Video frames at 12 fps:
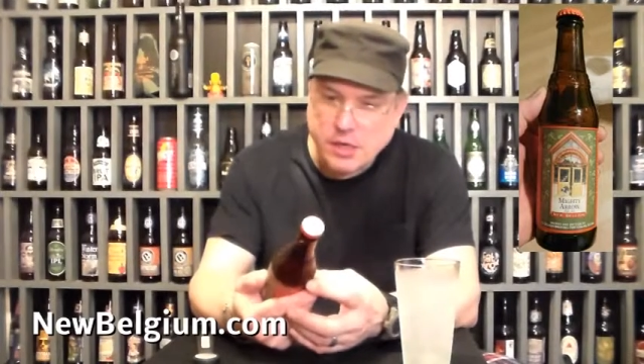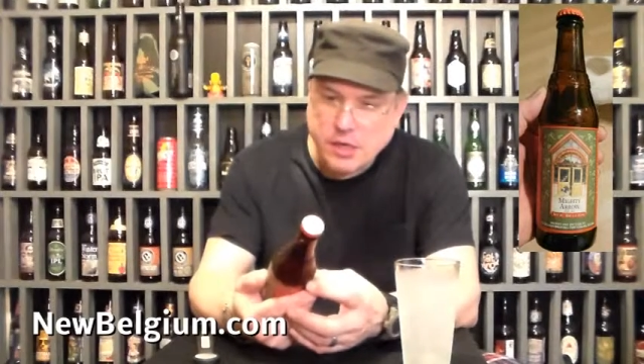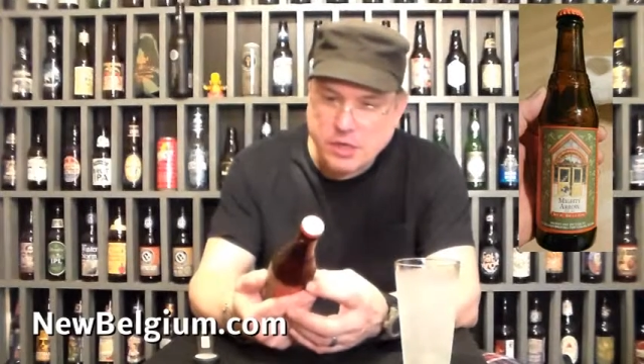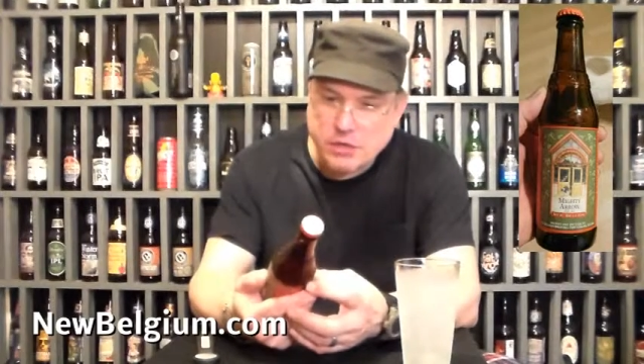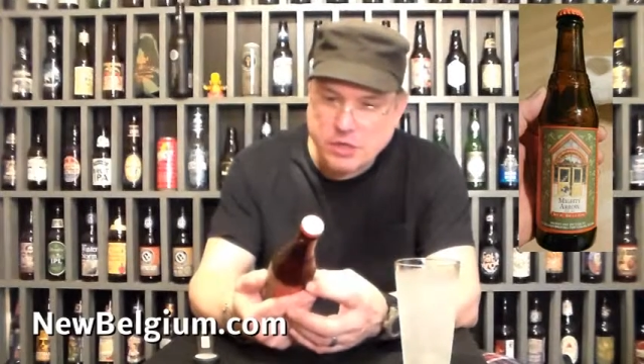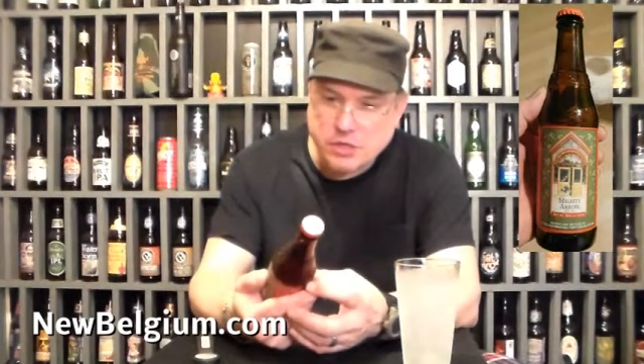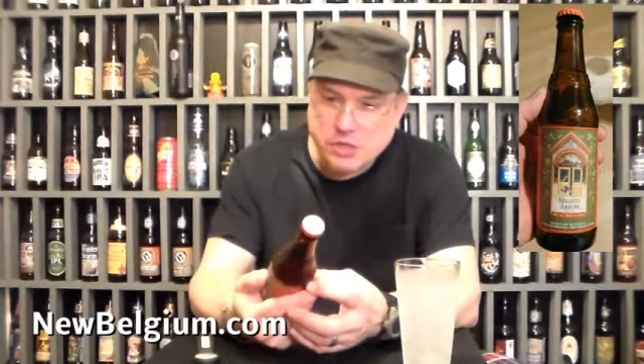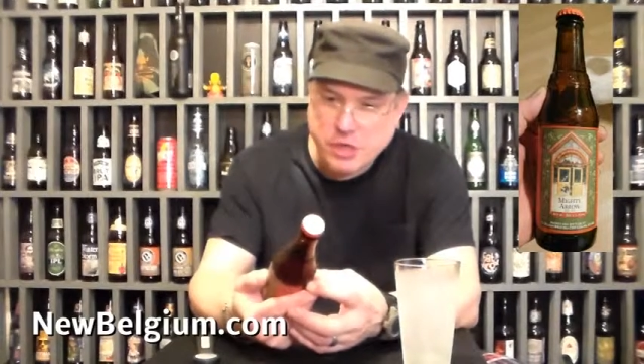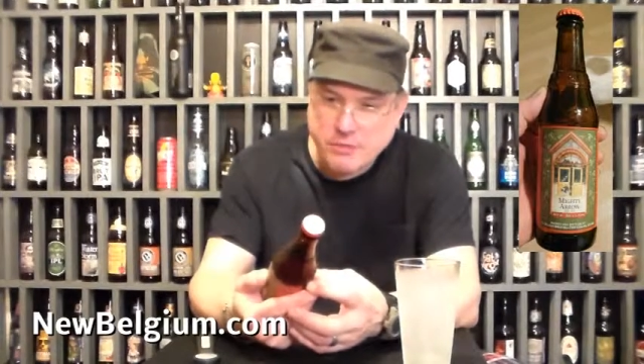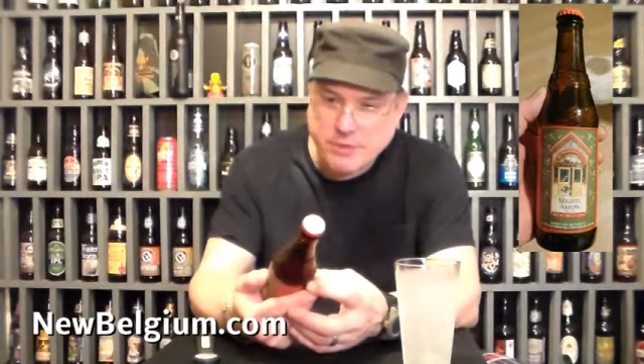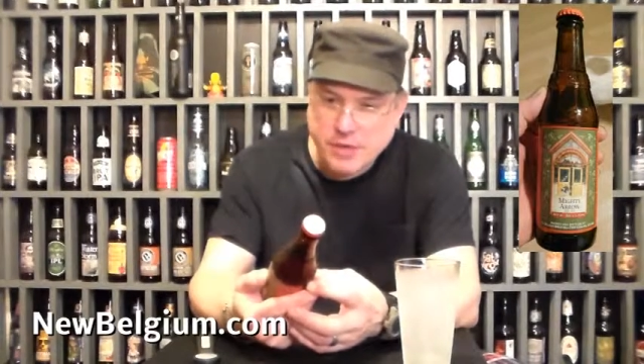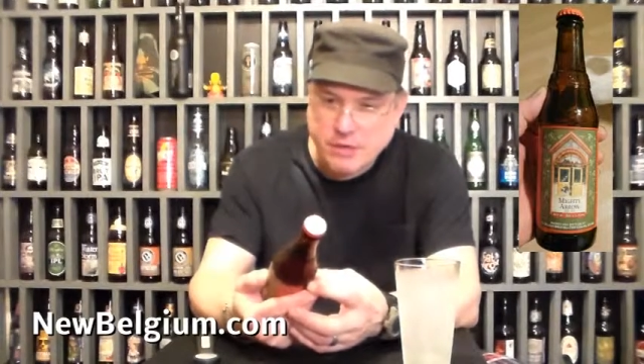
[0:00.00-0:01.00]
and you can
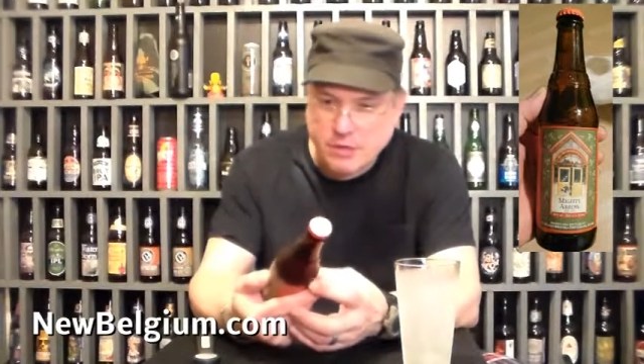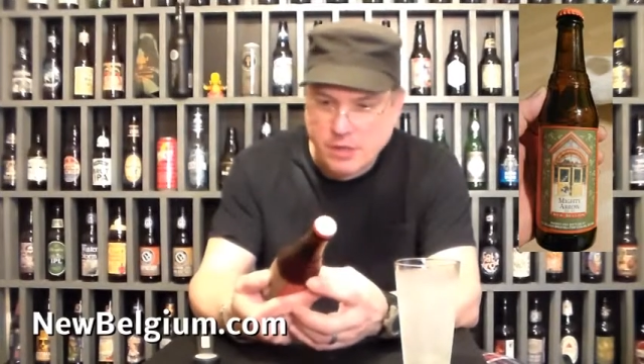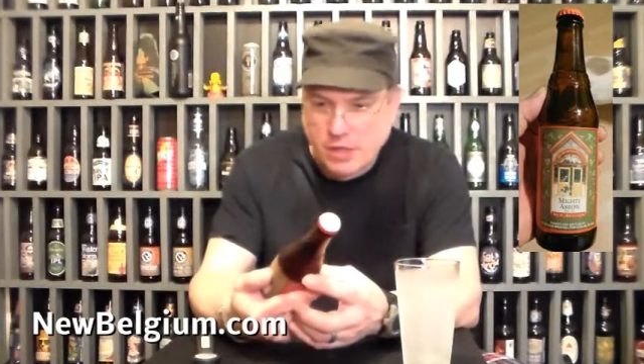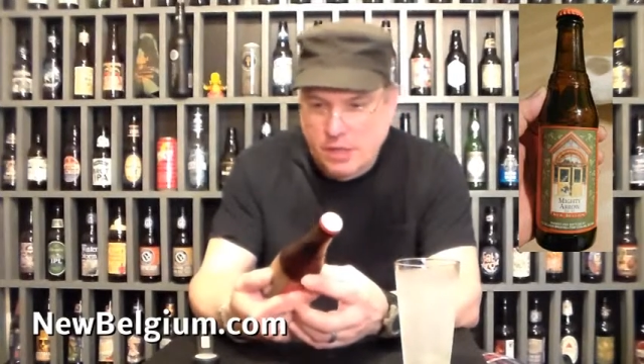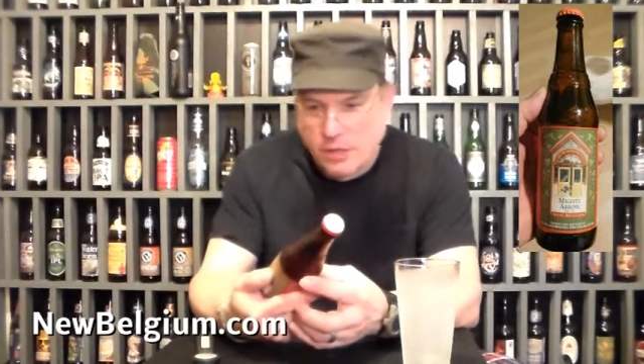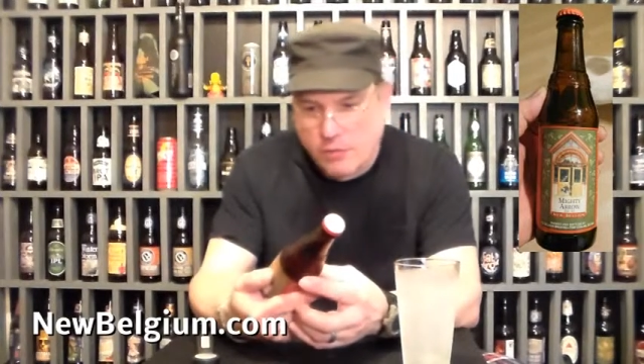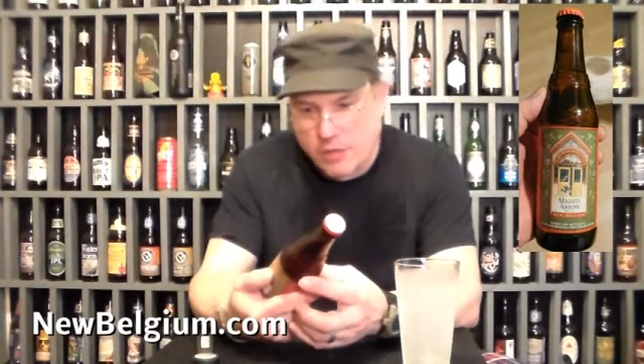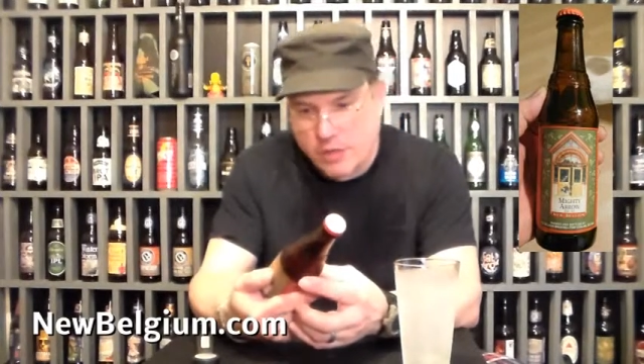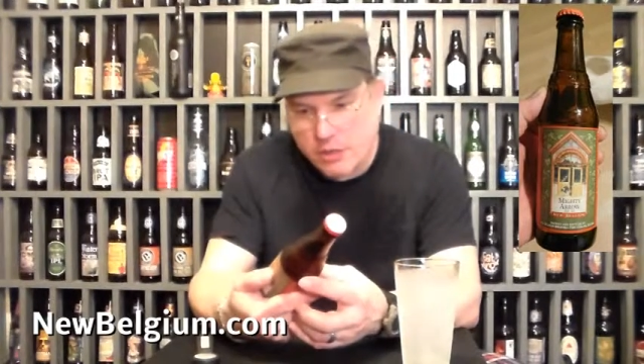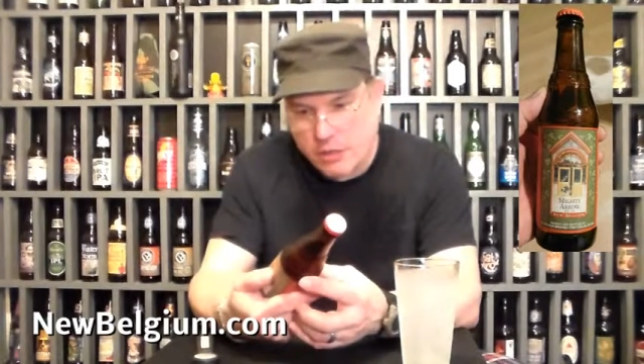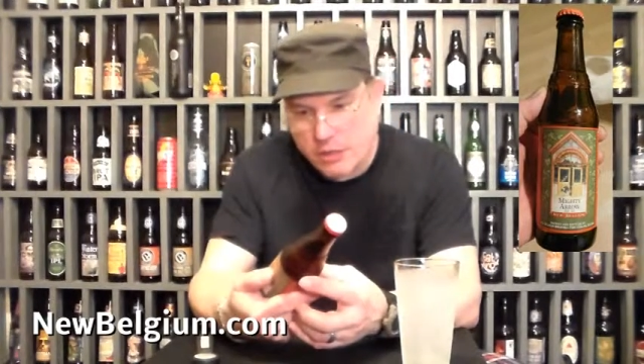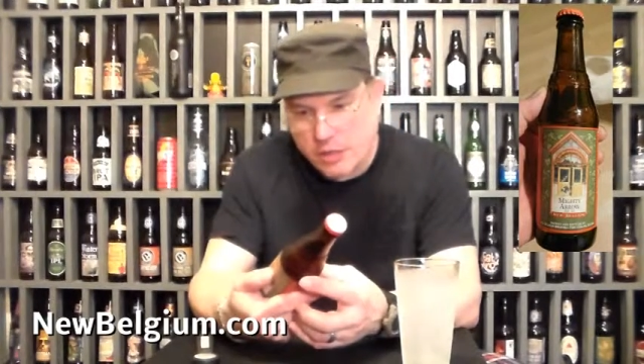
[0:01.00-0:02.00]
check them out. Uh,
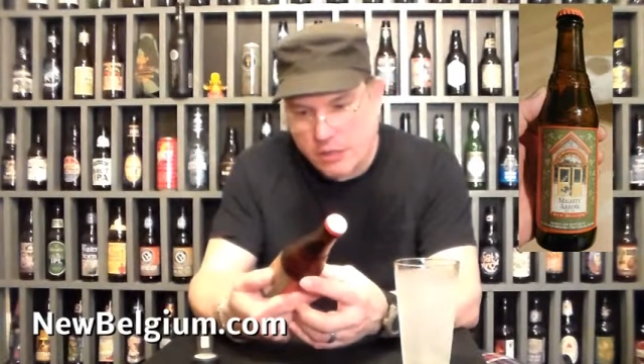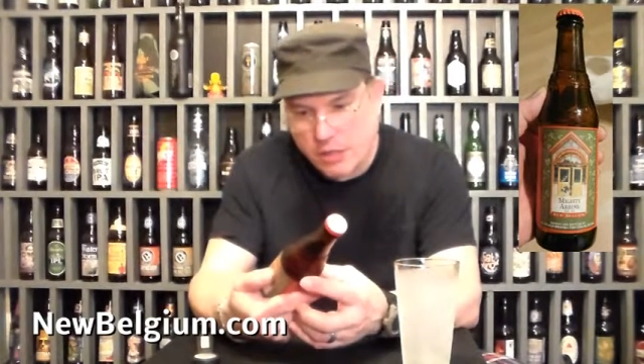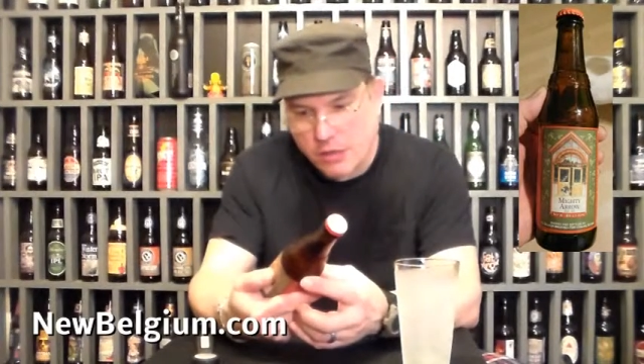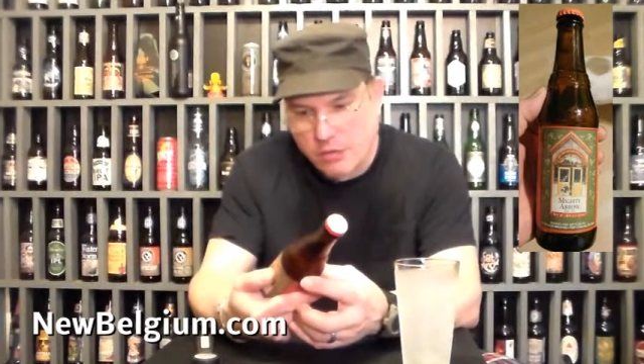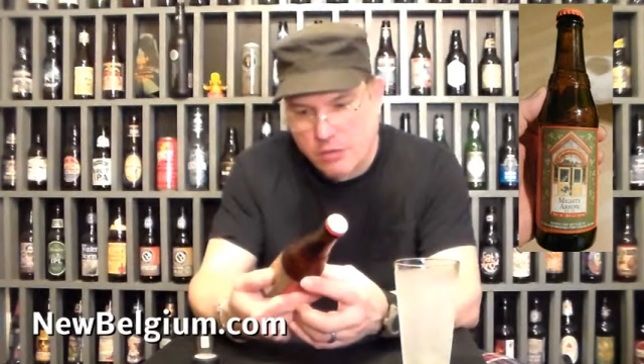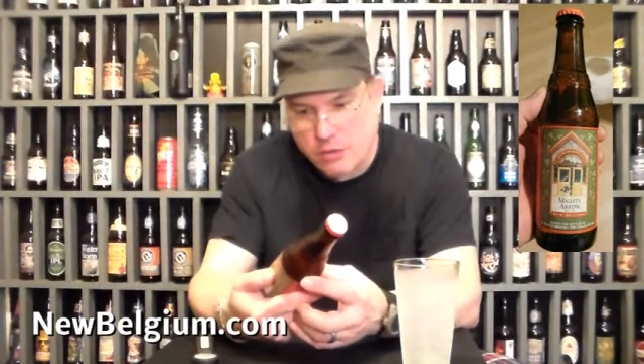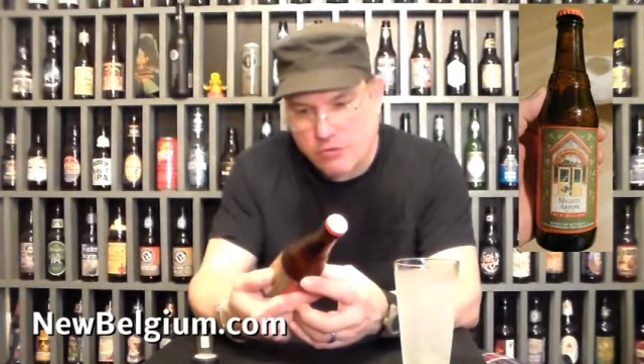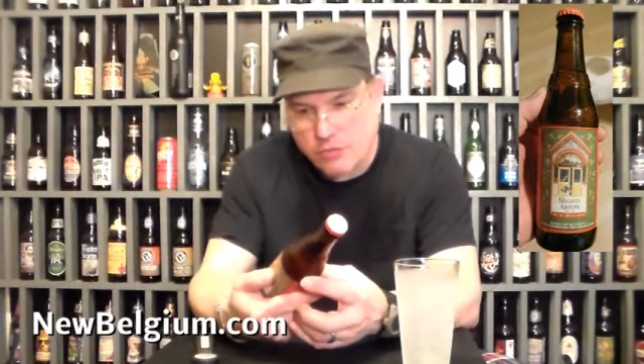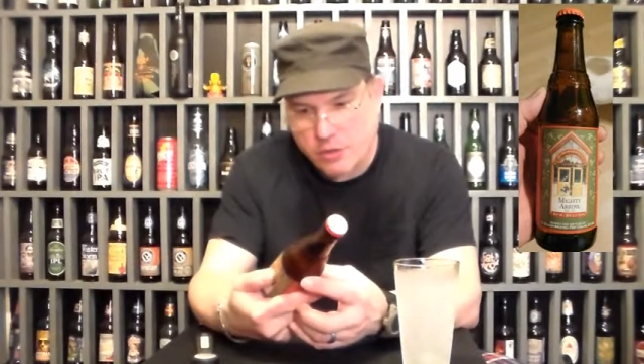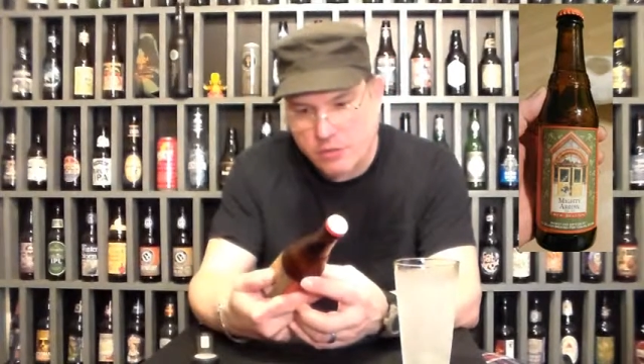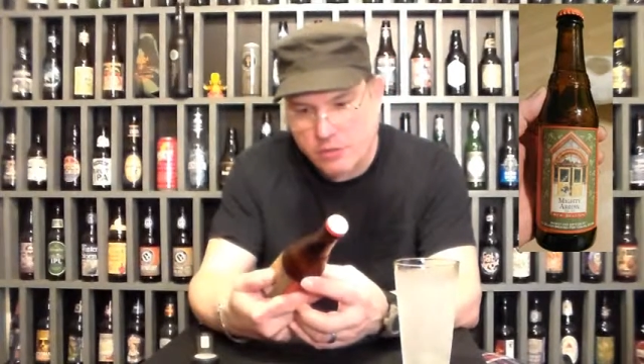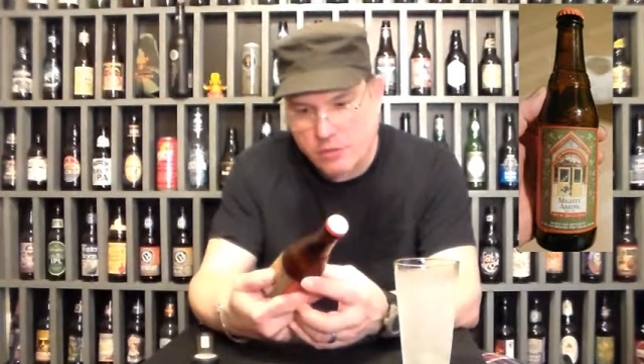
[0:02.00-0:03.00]
wait, I think they're on
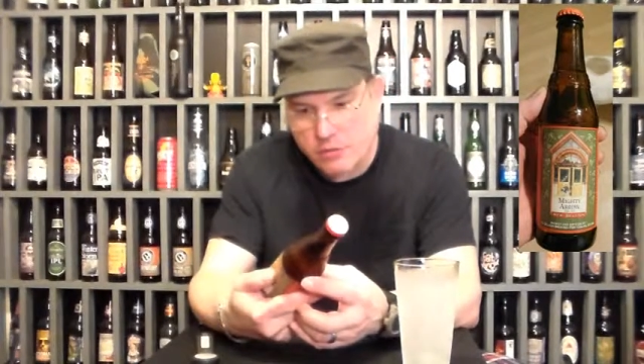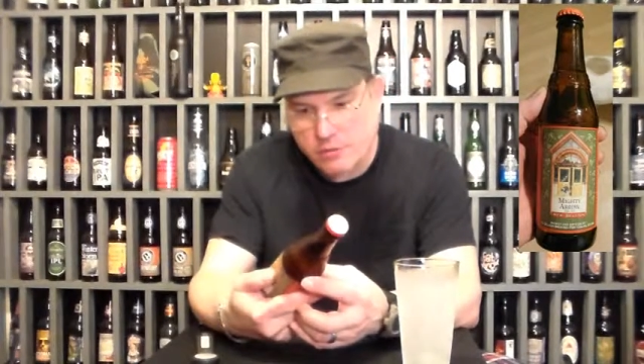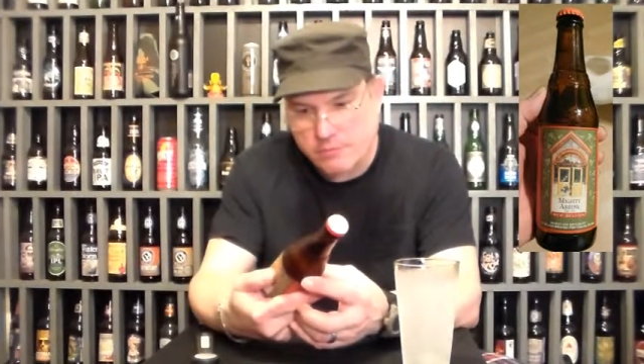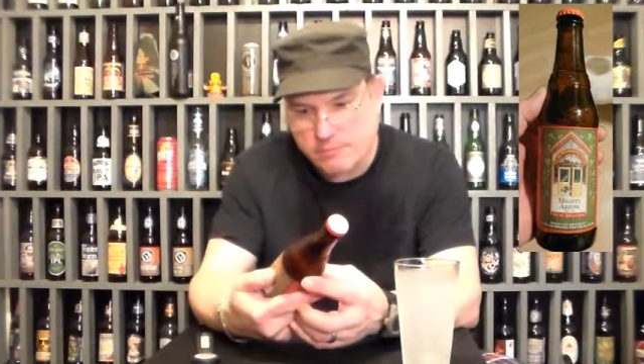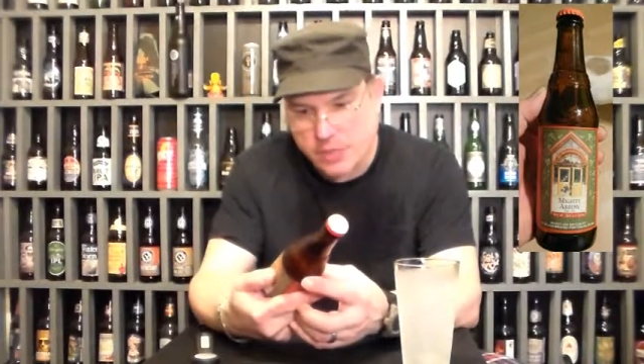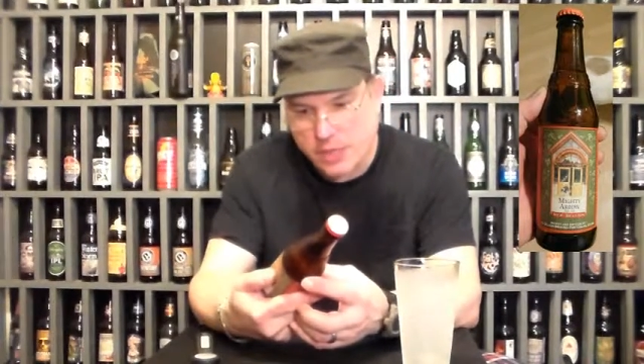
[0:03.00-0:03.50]
Twitter too.